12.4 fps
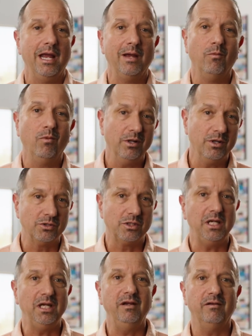And one of those
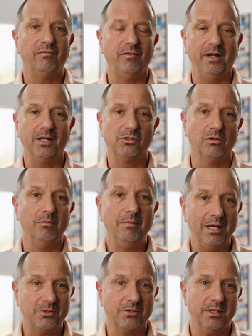key financial
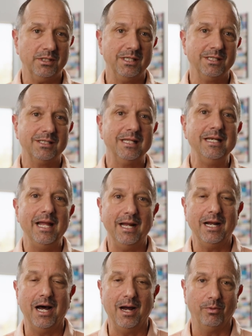metrics is the
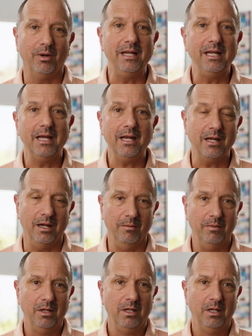net operating income.